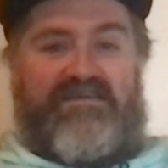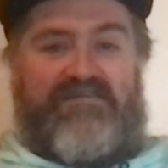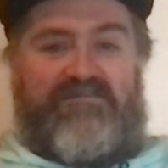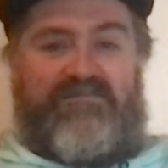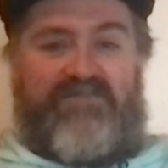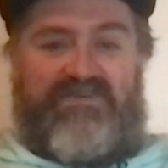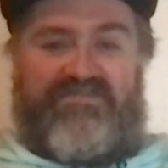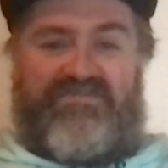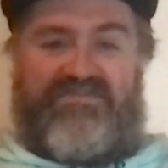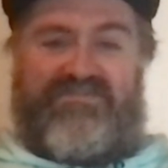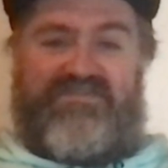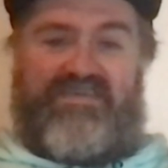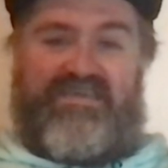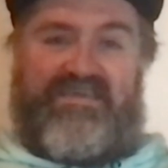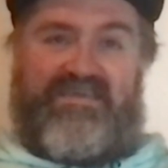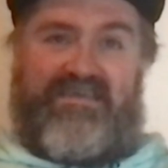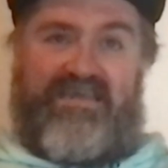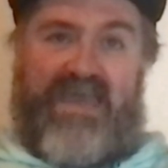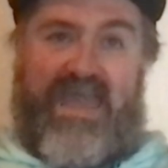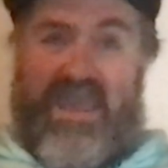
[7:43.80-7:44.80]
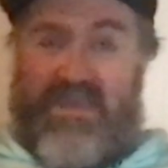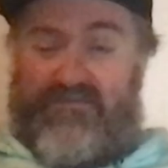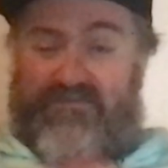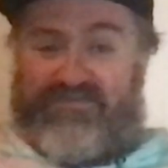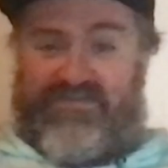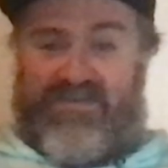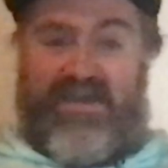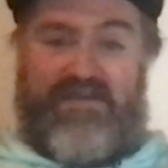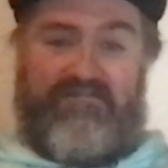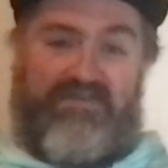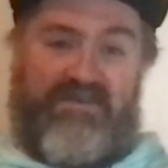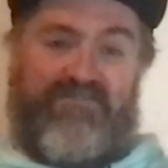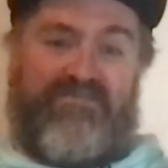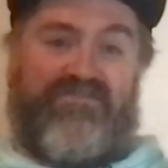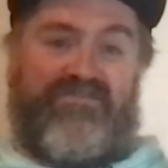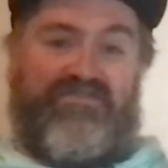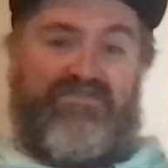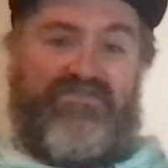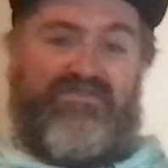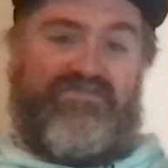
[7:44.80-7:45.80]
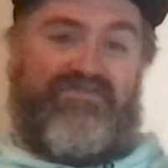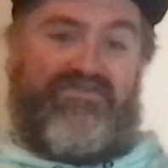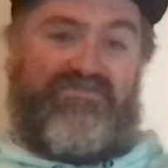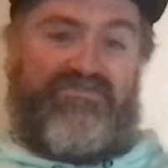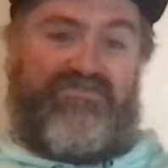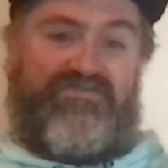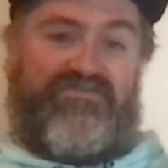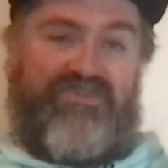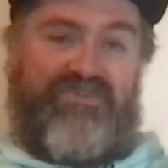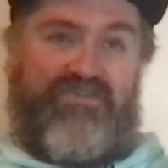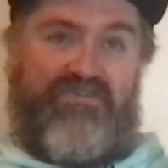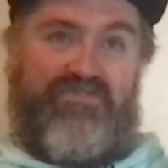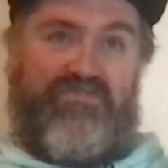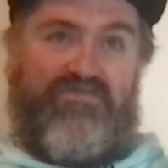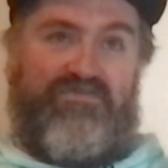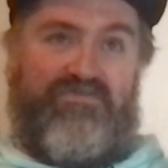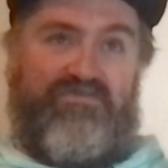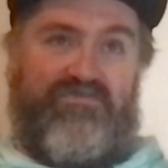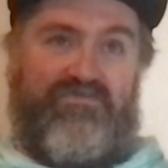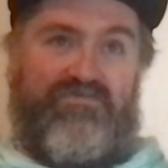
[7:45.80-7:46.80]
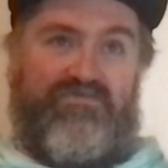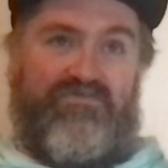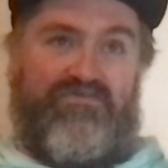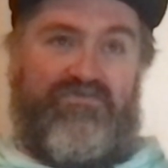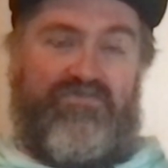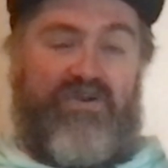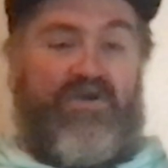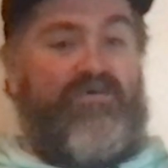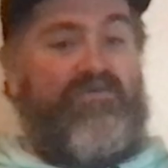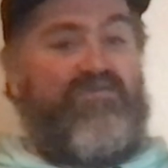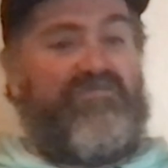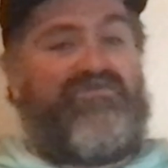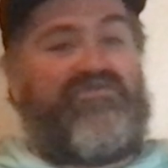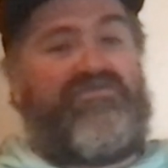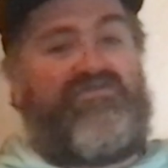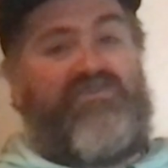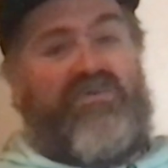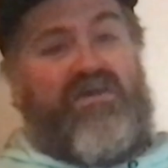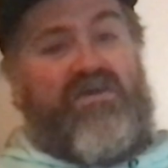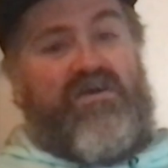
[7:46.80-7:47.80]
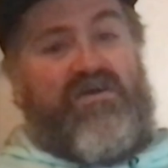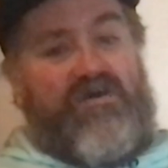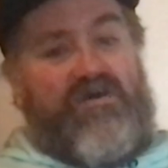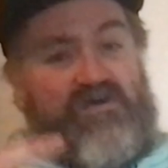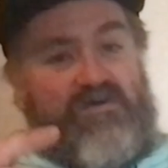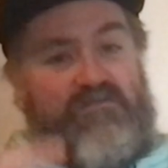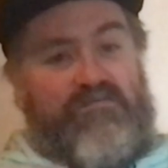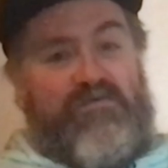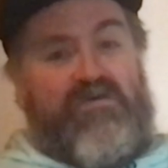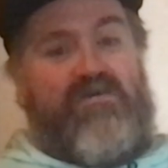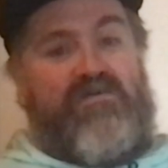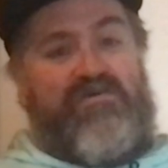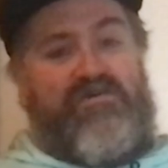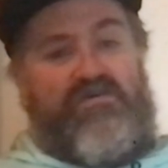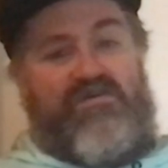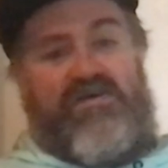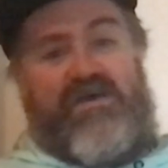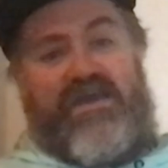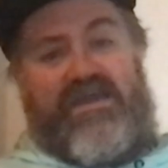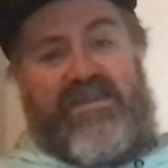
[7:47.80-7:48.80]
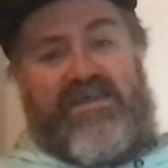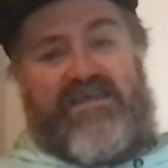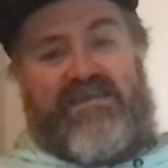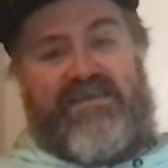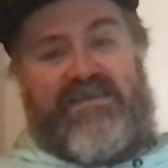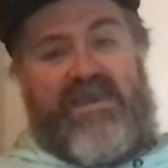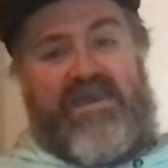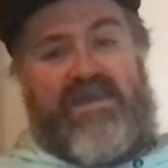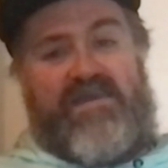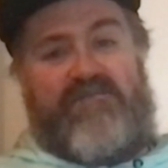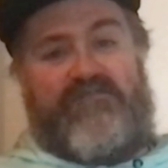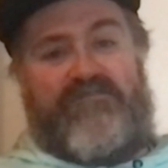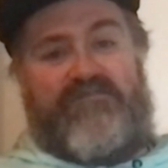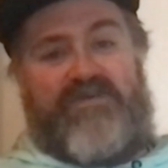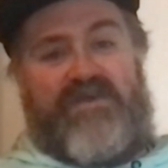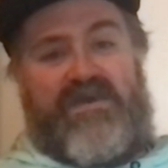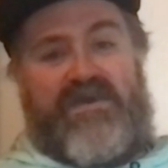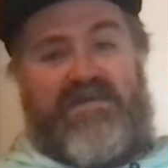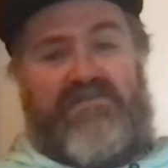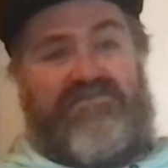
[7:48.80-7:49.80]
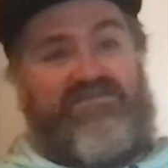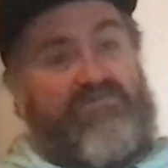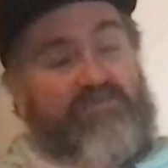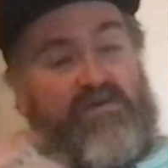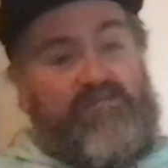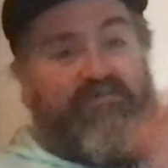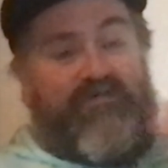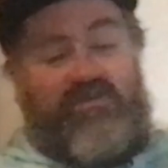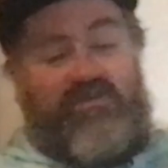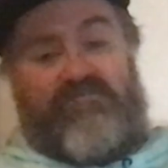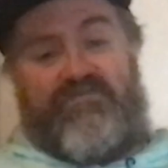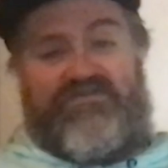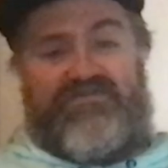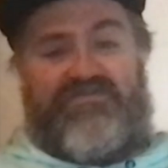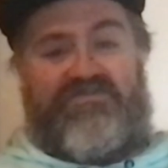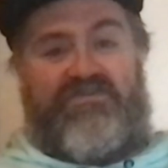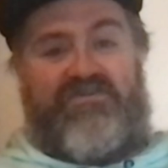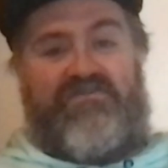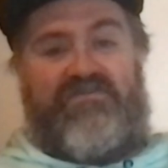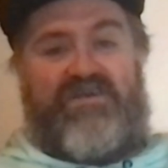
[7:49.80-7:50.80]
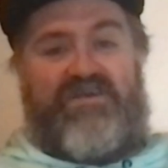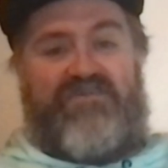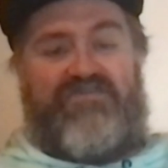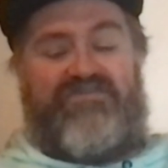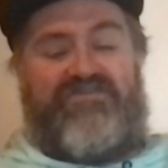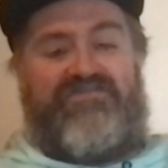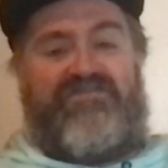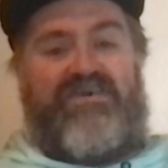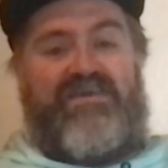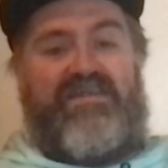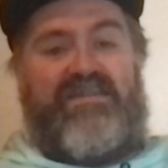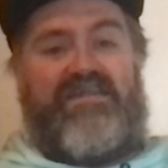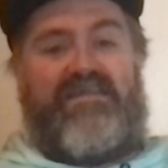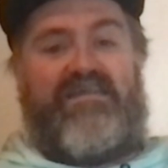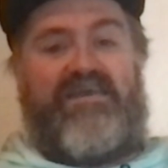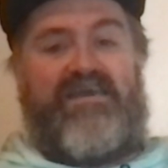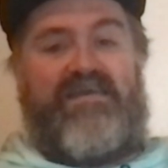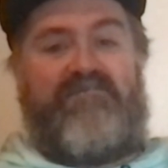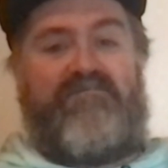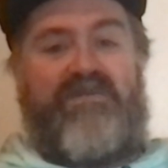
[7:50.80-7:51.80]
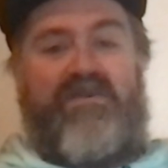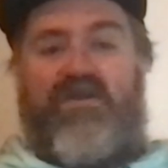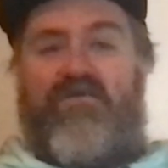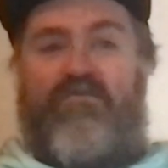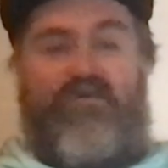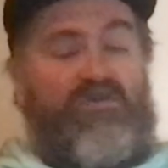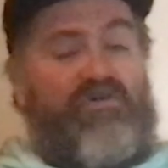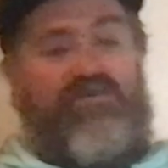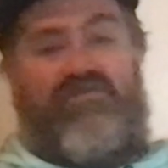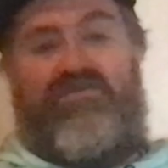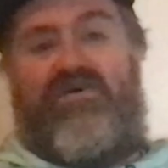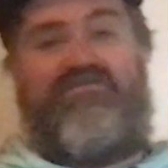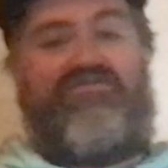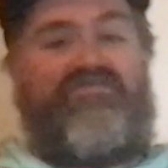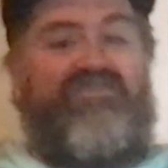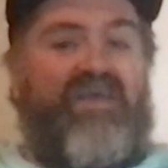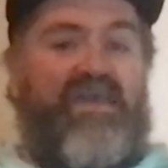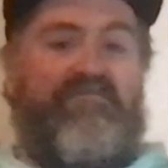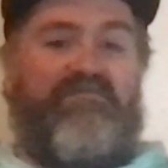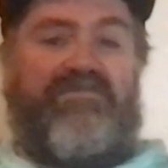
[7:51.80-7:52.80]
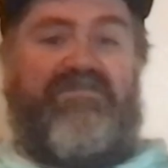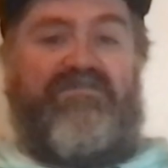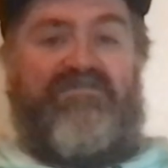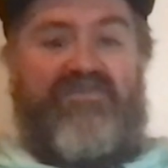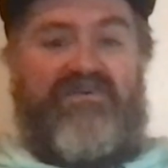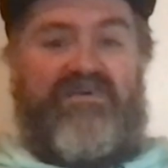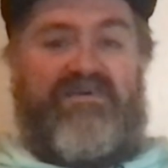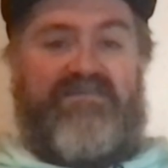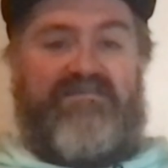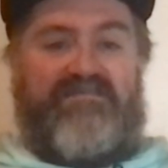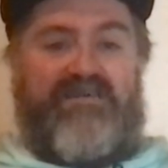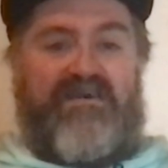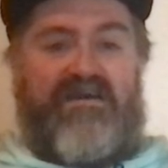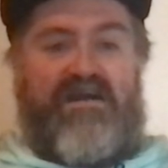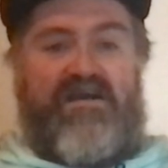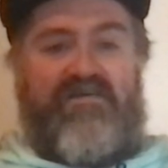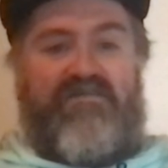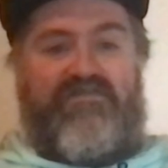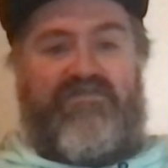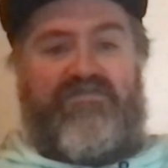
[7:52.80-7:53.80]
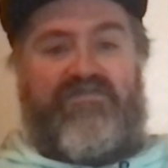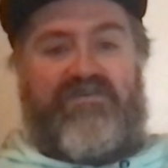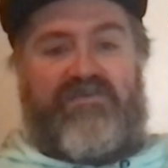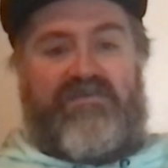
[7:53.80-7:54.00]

which is the 8th time they've scored 2 goals or more in a game, to open up the scoring, I should say, in a game. Well, all those came in the first half.